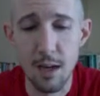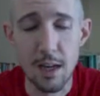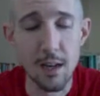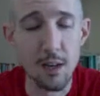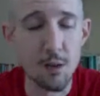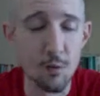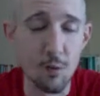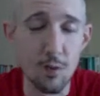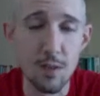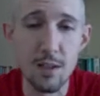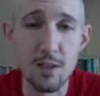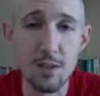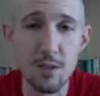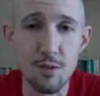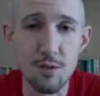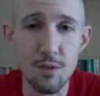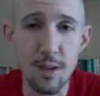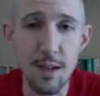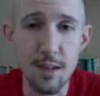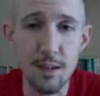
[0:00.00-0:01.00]
And you know what it needs
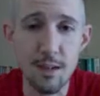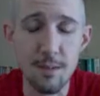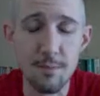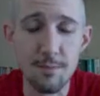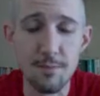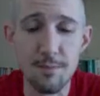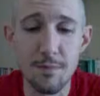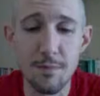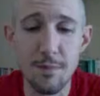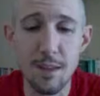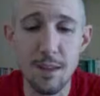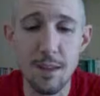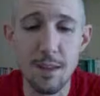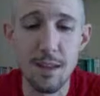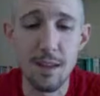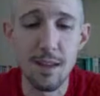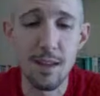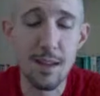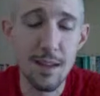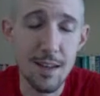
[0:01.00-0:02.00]
to do that?
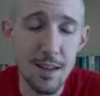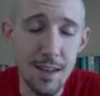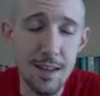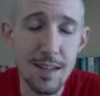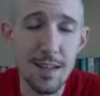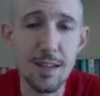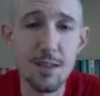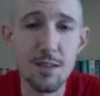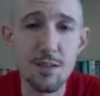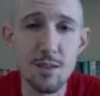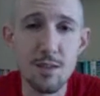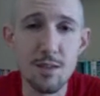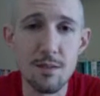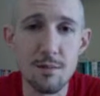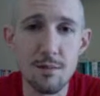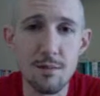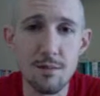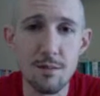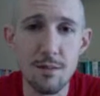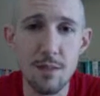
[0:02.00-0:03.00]
It needs
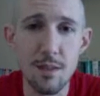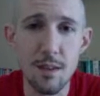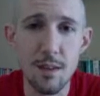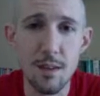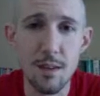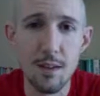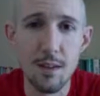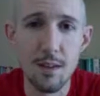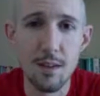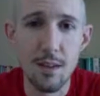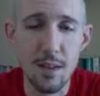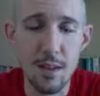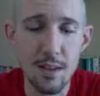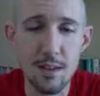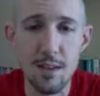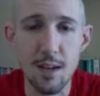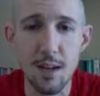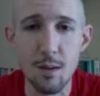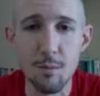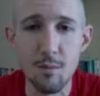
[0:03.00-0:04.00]

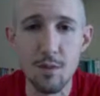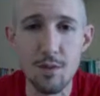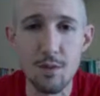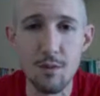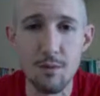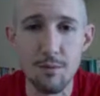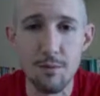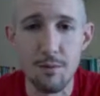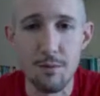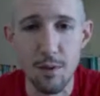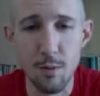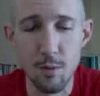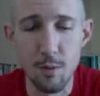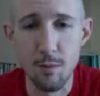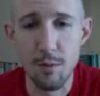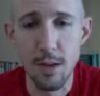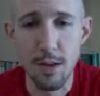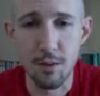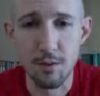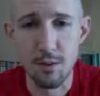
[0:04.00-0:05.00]
enzymes from
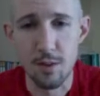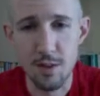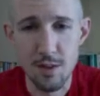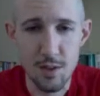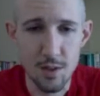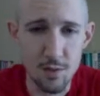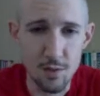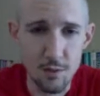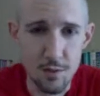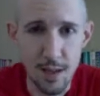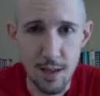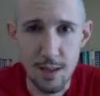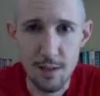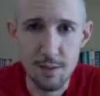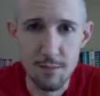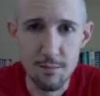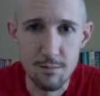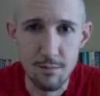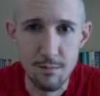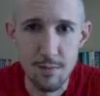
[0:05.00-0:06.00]
your pancreas to do
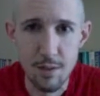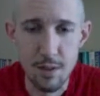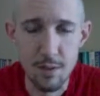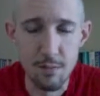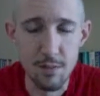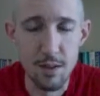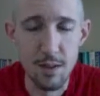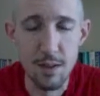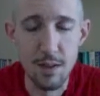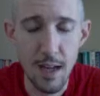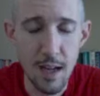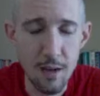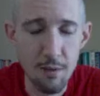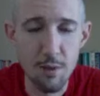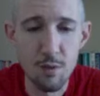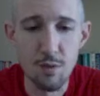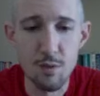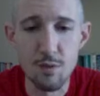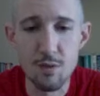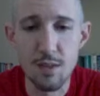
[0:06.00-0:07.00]
that. Because if it doesn't
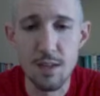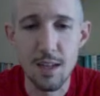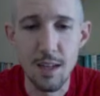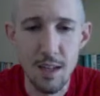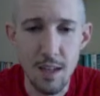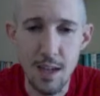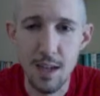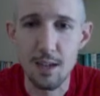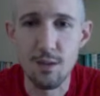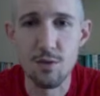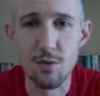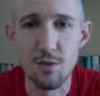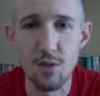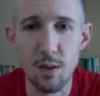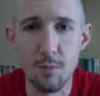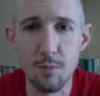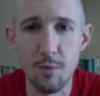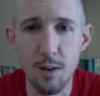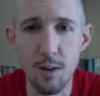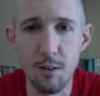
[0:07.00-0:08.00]
have all those, it can't do its
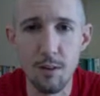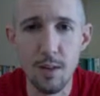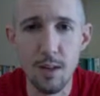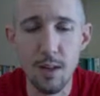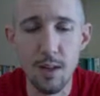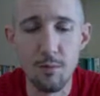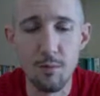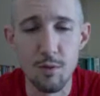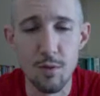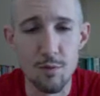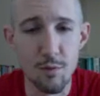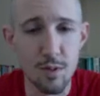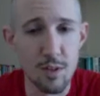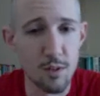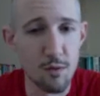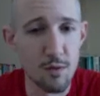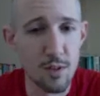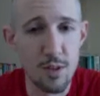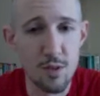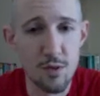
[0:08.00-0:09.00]
job well, which
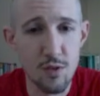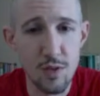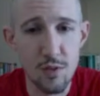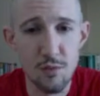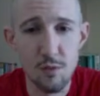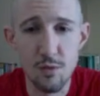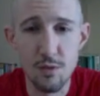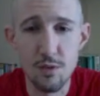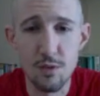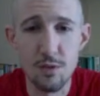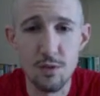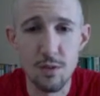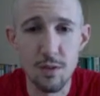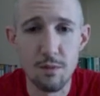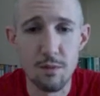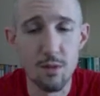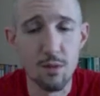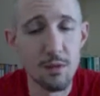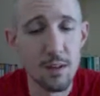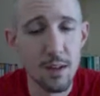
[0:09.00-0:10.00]
means everything transfers to the
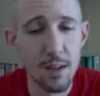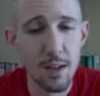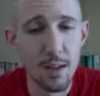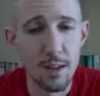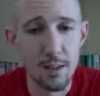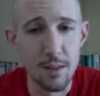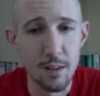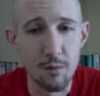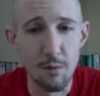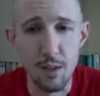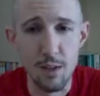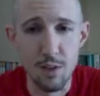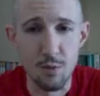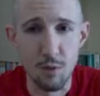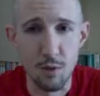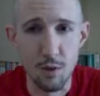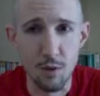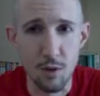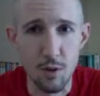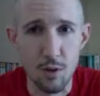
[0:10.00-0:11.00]
liver. Liver has
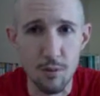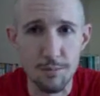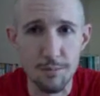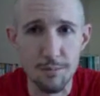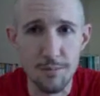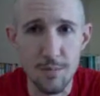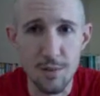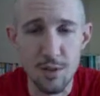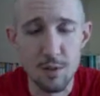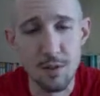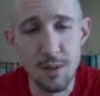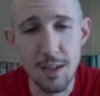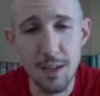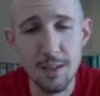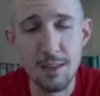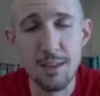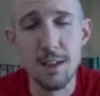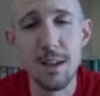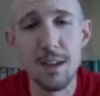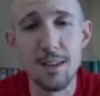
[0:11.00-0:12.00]
to work harder. So with
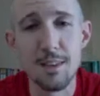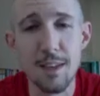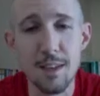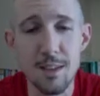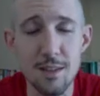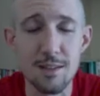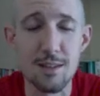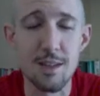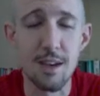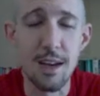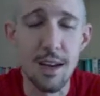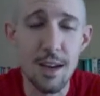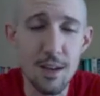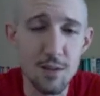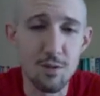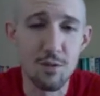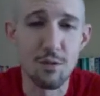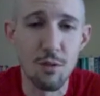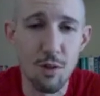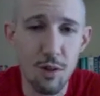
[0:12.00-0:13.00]
that is an
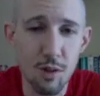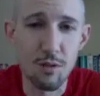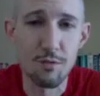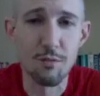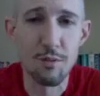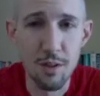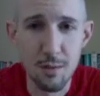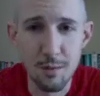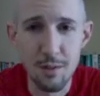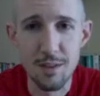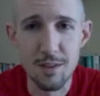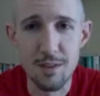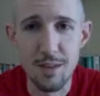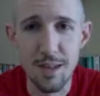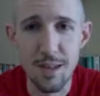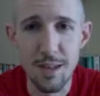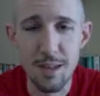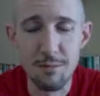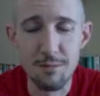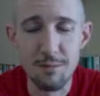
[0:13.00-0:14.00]
extra long vitamin
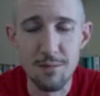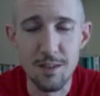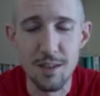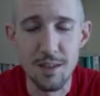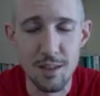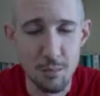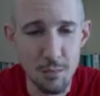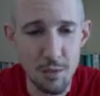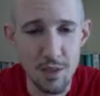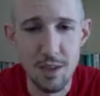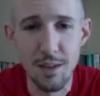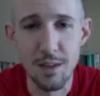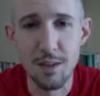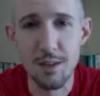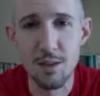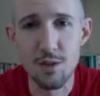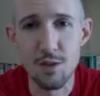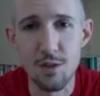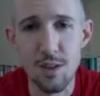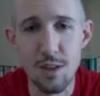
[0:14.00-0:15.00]
today because I missed
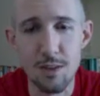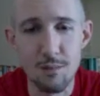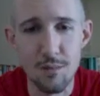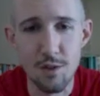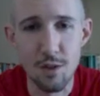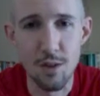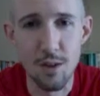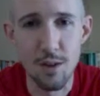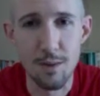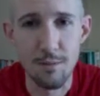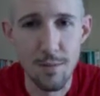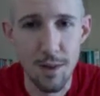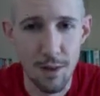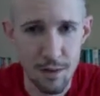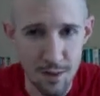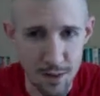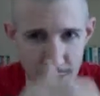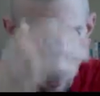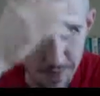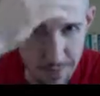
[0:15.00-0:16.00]
out yesterday. Sorry,
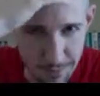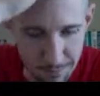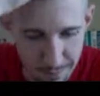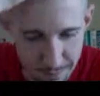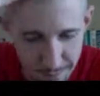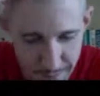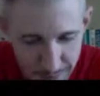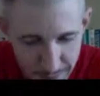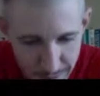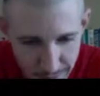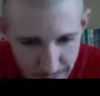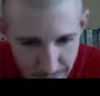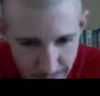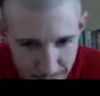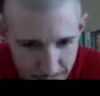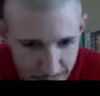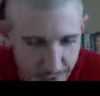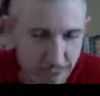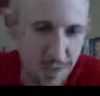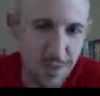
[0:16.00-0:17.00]
I was getting
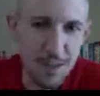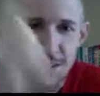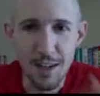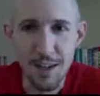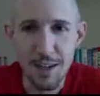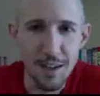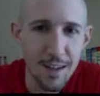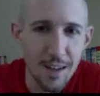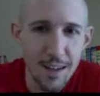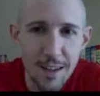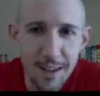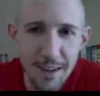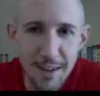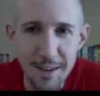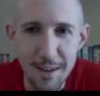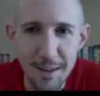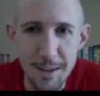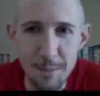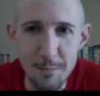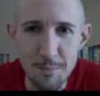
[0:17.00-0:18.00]
this done.
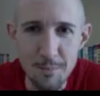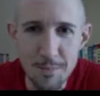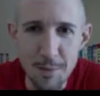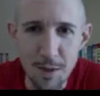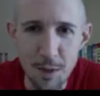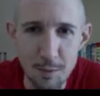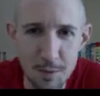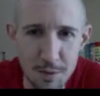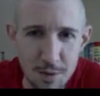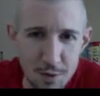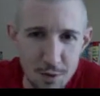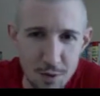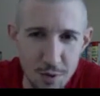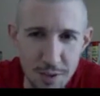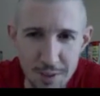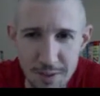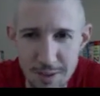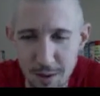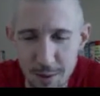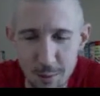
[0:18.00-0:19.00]
Hope you
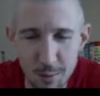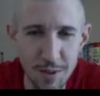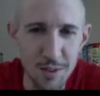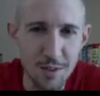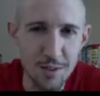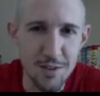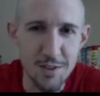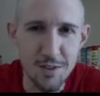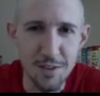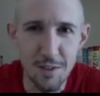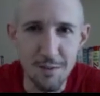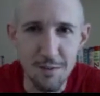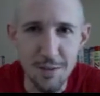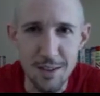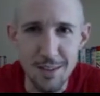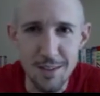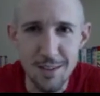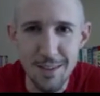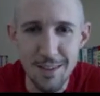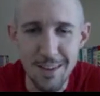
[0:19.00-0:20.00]
enjoy it. Everybody else is
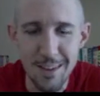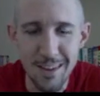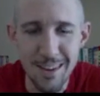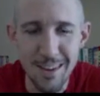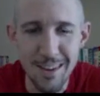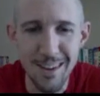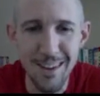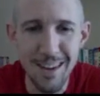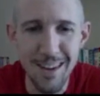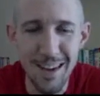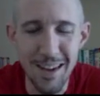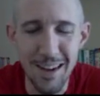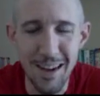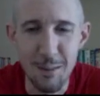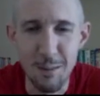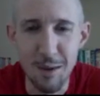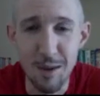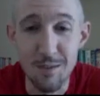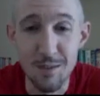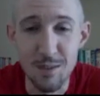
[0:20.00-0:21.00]
loving it. And
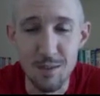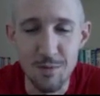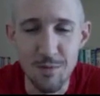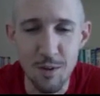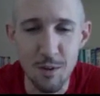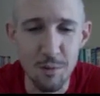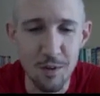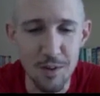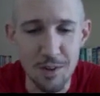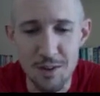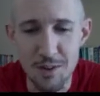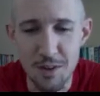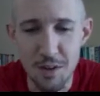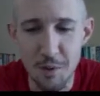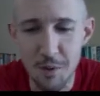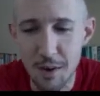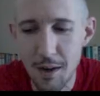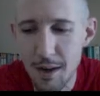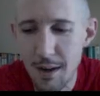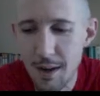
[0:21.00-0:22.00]
I'm having some fun with it.
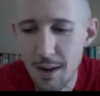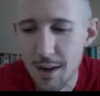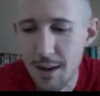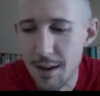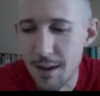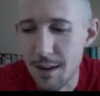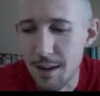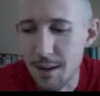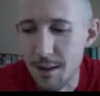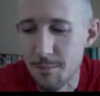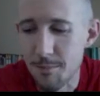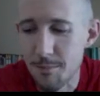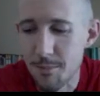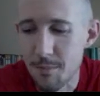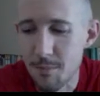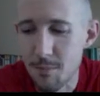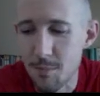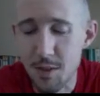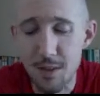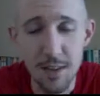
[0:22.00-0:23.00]
So
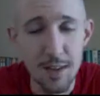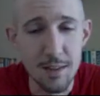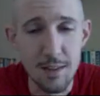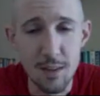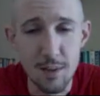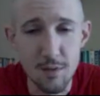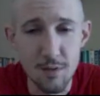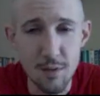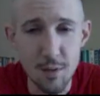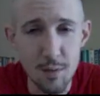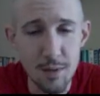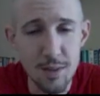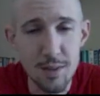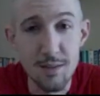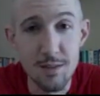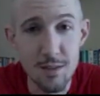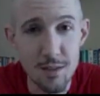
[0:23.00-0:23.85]
with that, that's your vitamin.